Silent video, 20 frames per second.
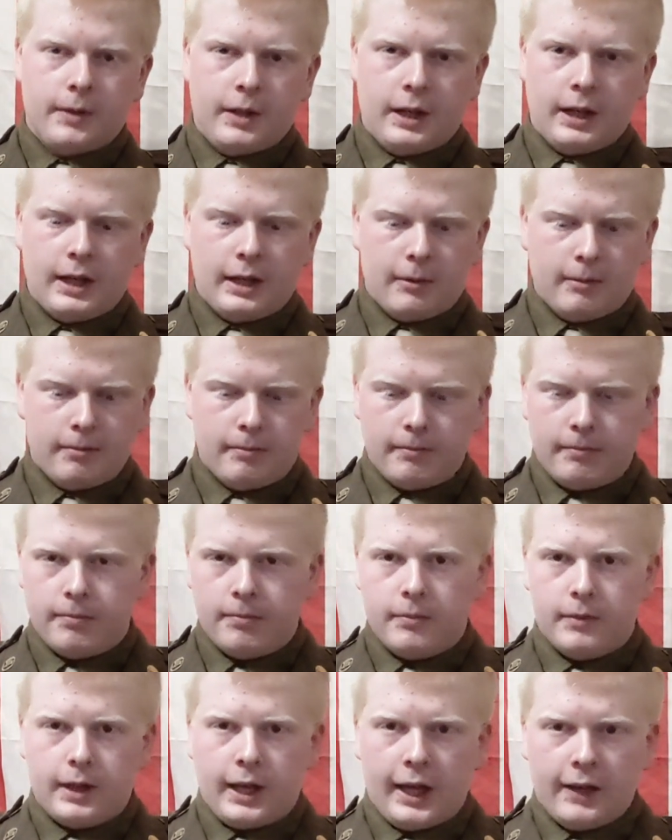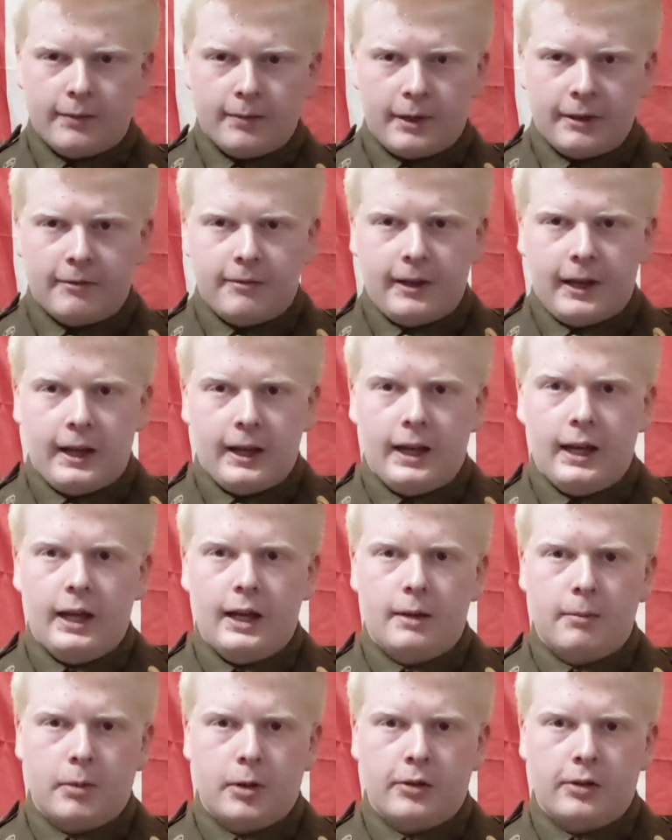and have my
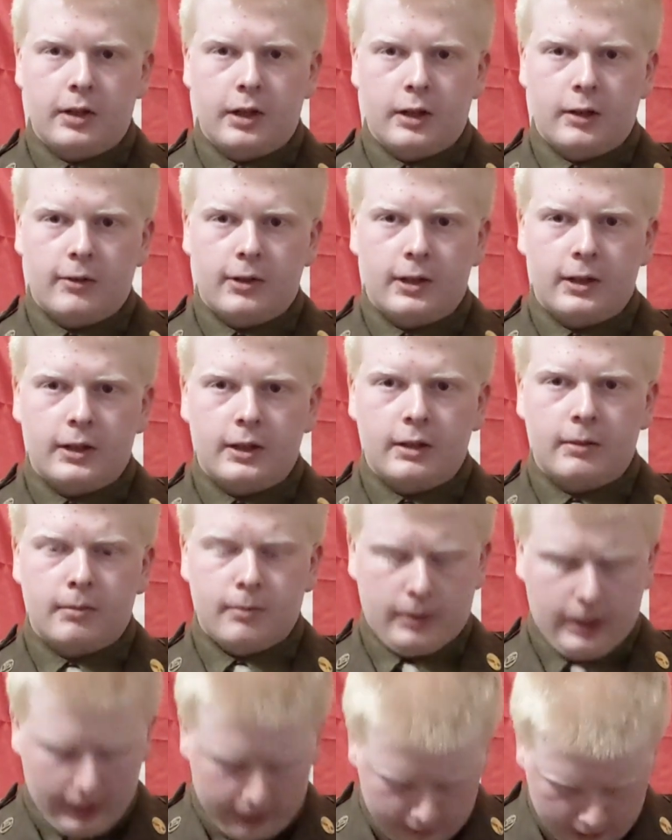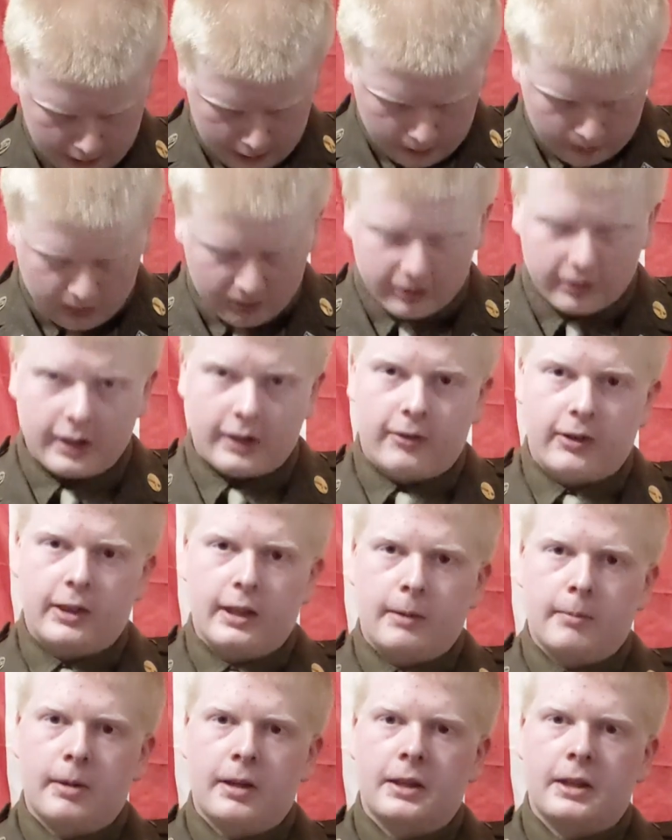hand mostly over it, covering almost
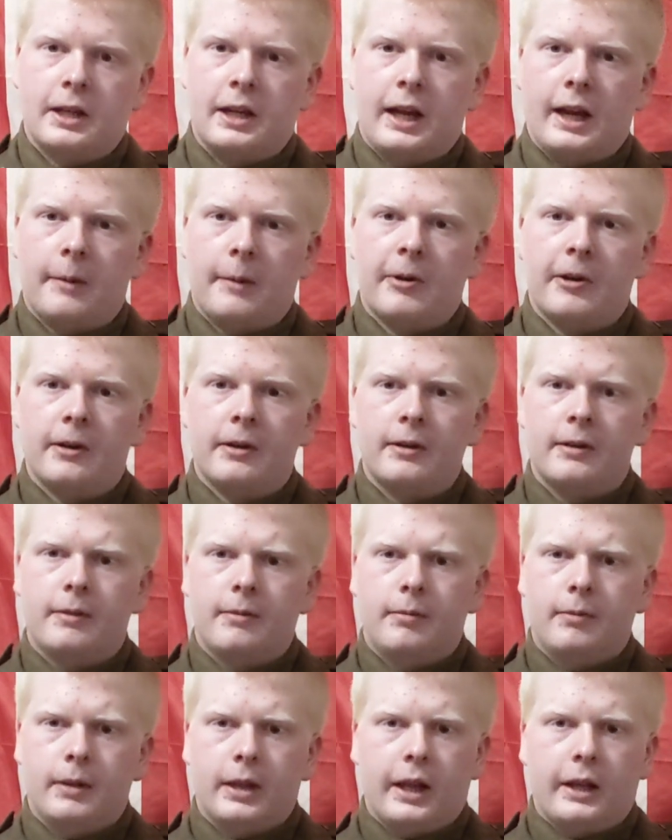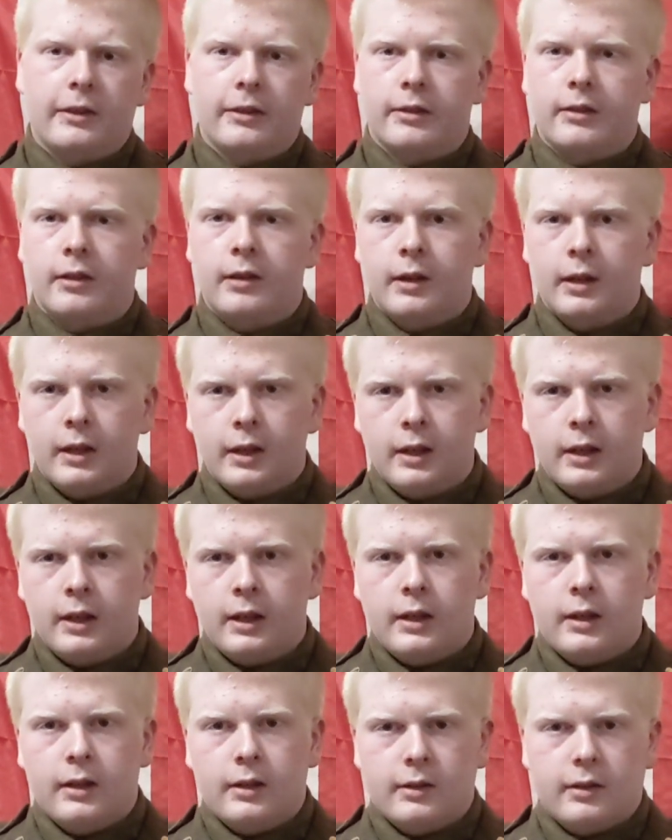everything but the camera lens,
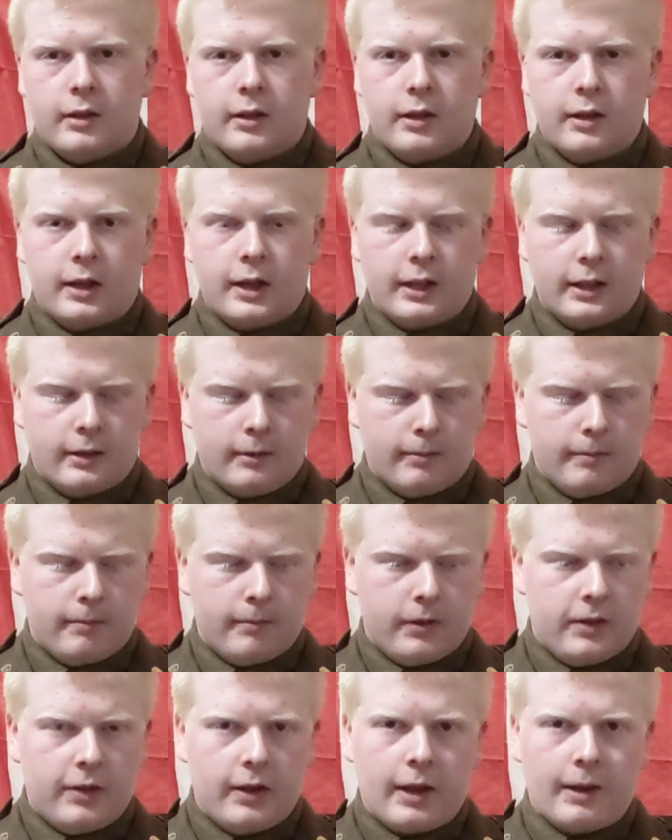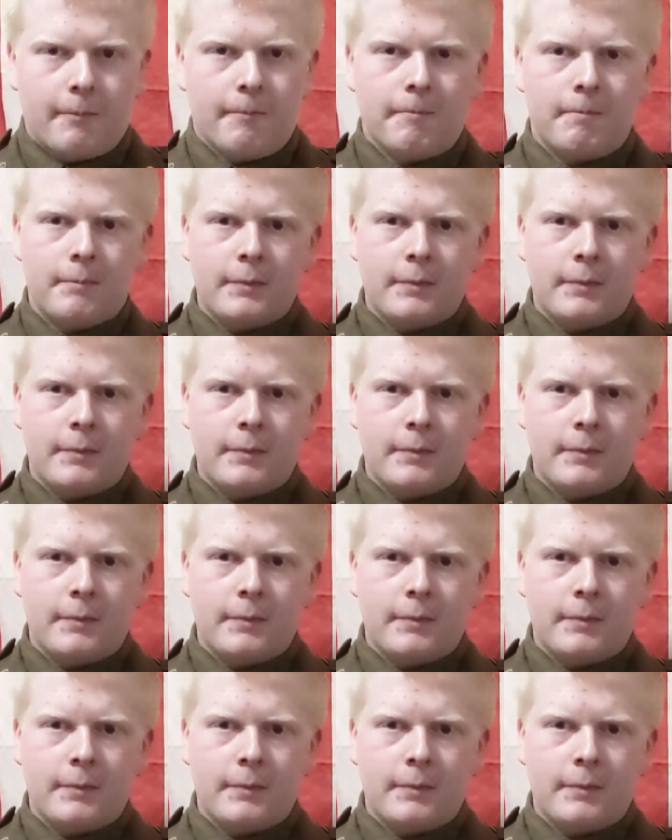so you can see.